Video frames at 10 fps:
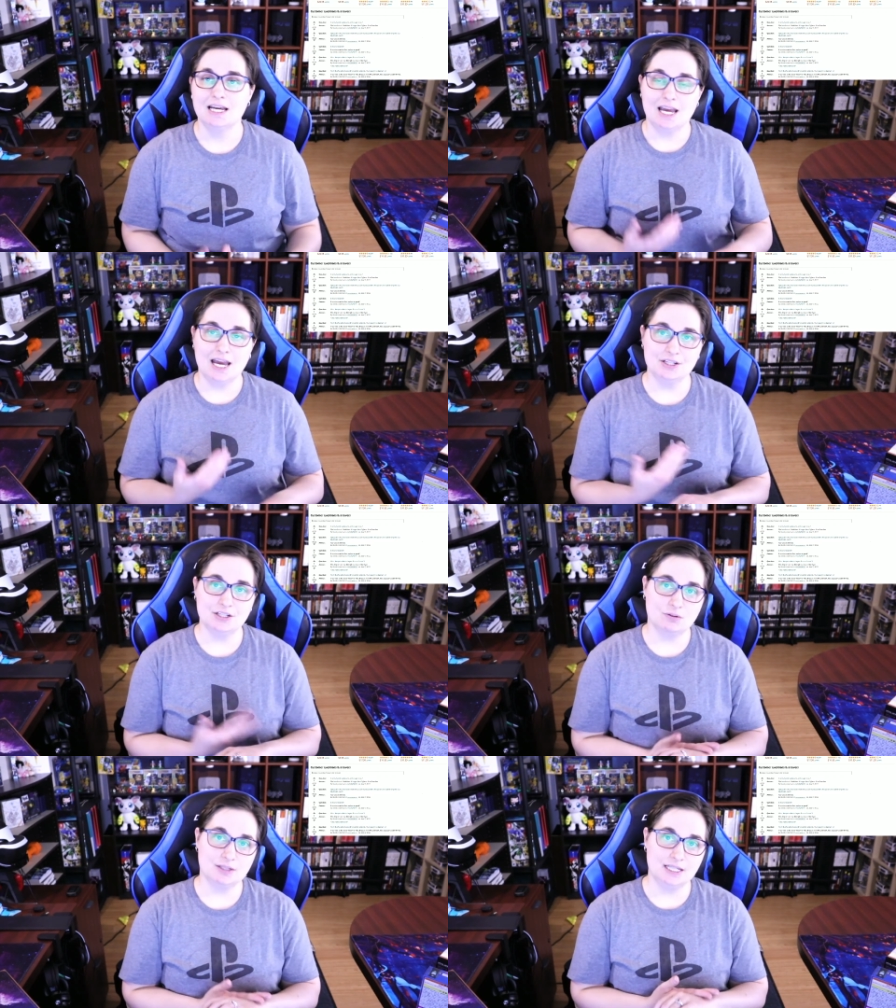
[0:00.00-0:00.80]
and you
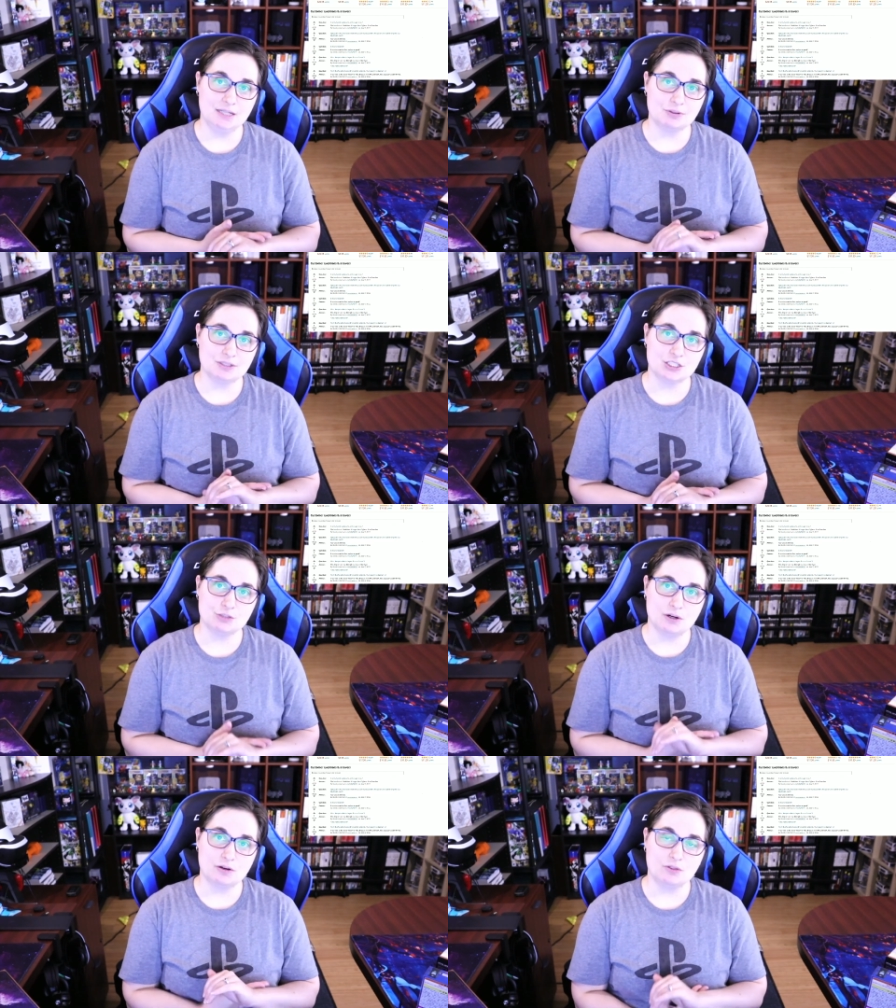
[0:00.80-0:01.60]
can only keep your
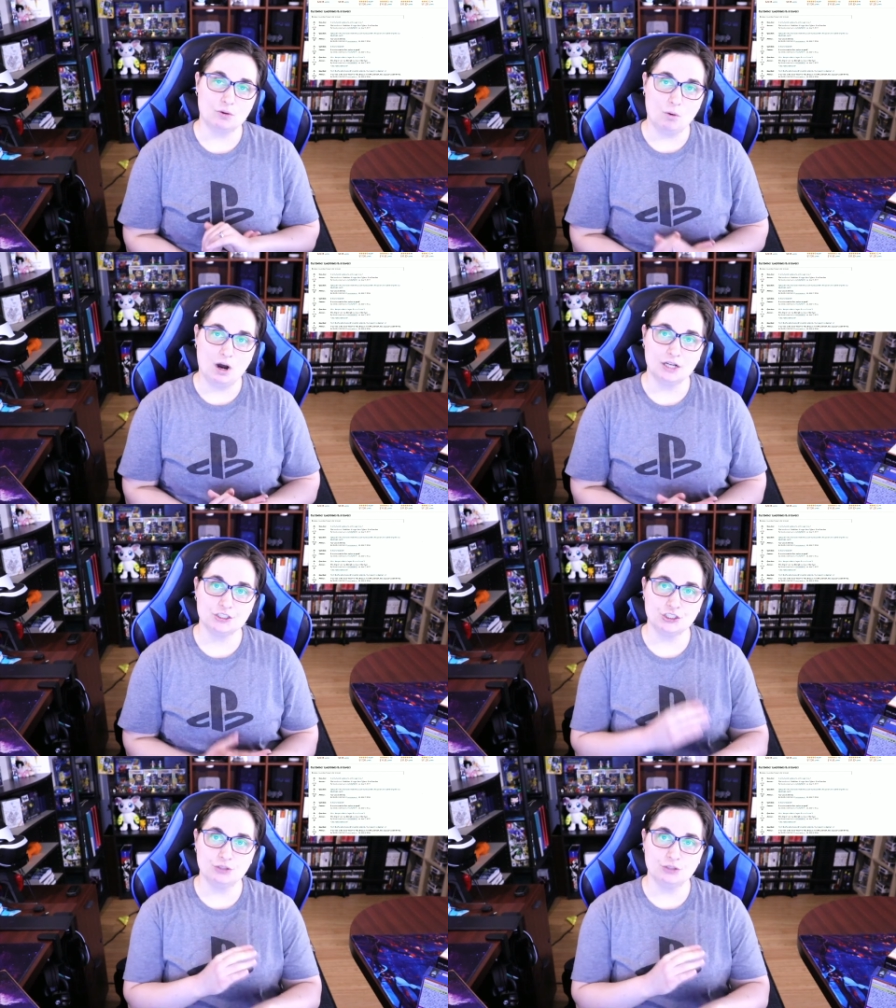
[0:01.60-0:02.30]
Digimon on the watch,